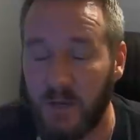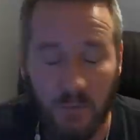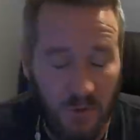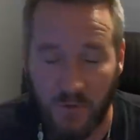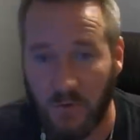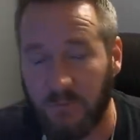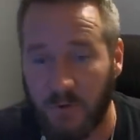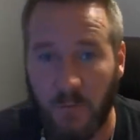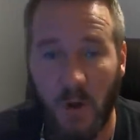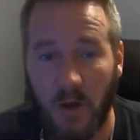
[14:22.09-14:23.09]
which is good for
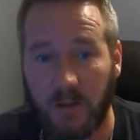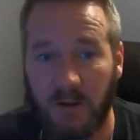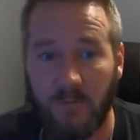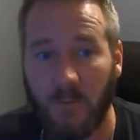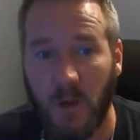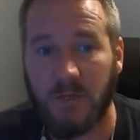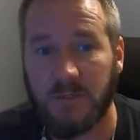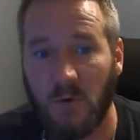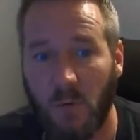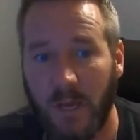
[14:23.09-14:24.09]
your body in every
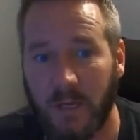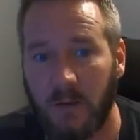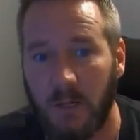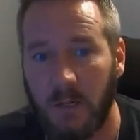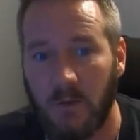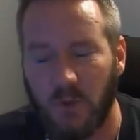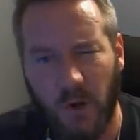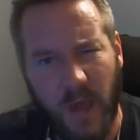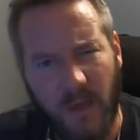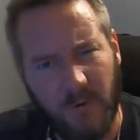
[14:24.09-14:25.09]
possible way.
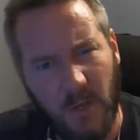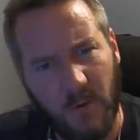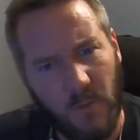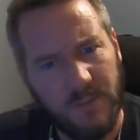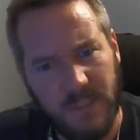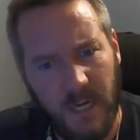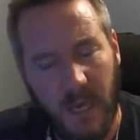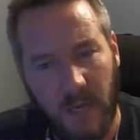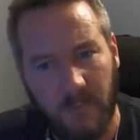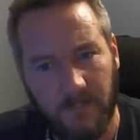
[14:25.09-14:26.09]
Should I have another one
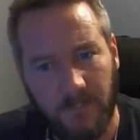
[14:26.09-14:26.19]
today?